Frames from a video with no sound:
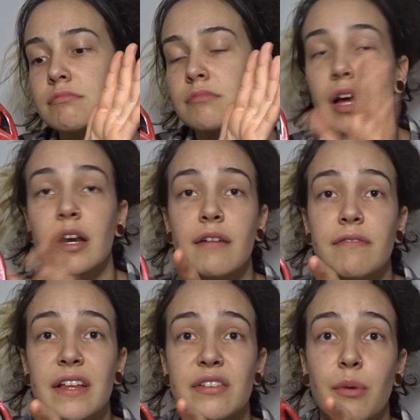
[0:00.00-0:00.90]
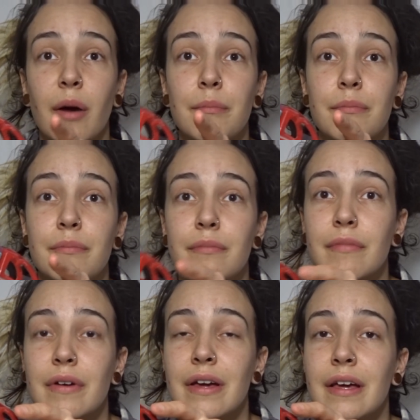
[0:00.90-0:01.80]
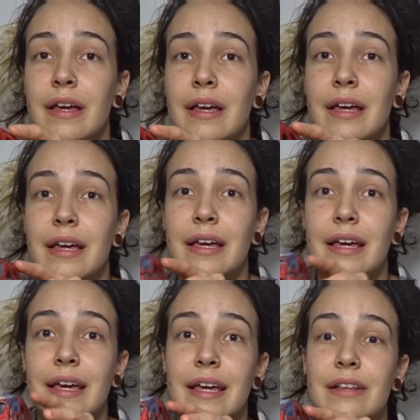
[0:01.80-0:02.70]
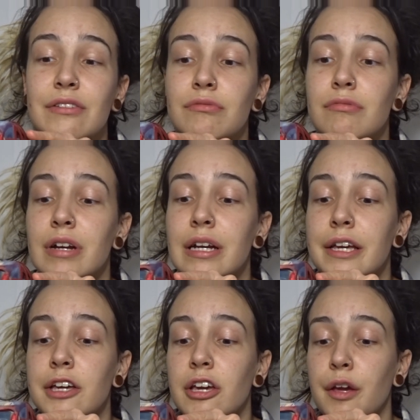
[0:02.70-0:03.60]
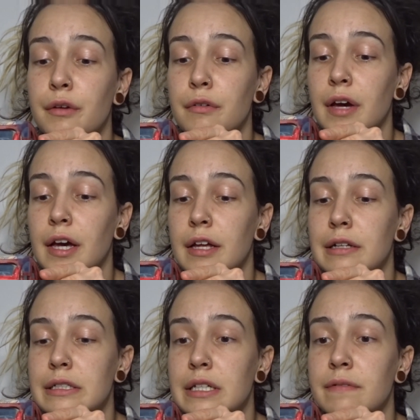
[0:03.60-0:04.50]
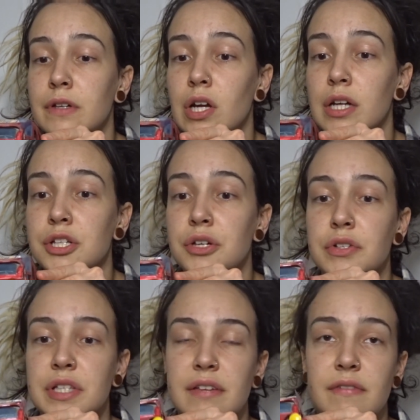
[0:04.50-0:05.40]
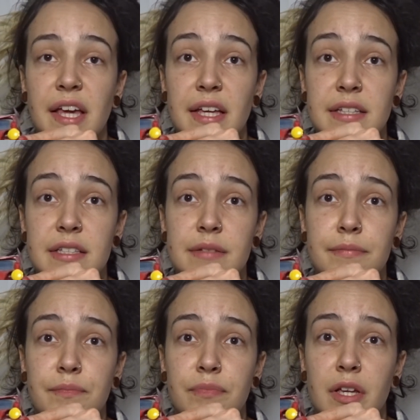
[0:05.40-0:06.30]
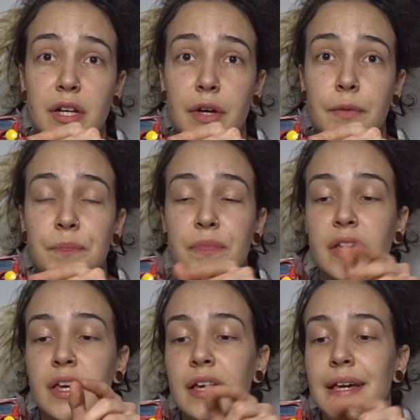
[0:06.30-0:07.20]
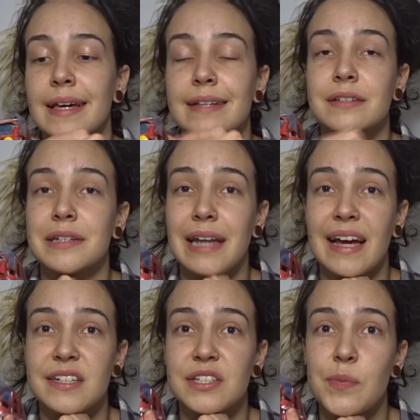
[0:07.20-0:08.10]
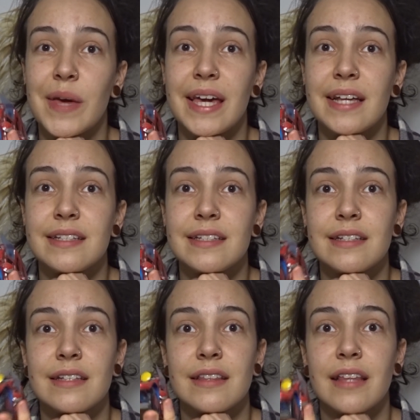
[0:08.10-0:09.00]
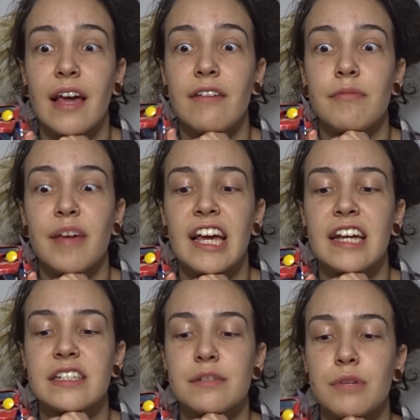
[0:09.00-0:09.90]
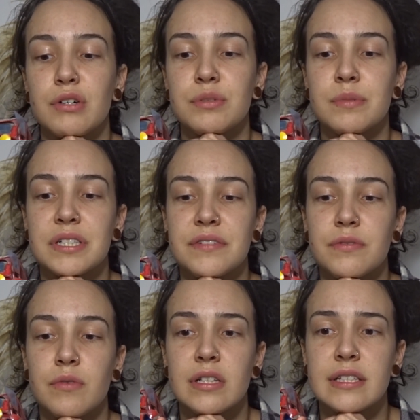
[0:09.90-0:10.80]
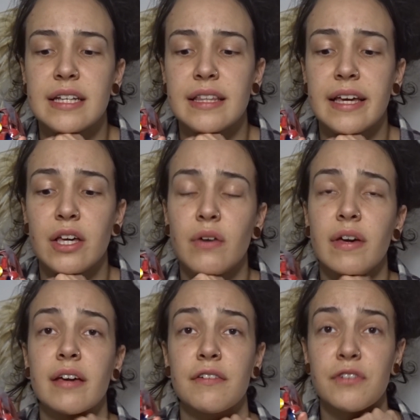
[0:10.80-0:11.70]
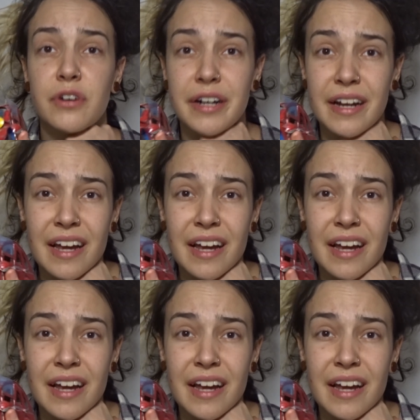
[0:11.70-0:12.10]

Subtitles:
I love this one. It is really cute, and if you like 2CVs, you know, it is a collector's piece. They've made multiple different ones and they're going for a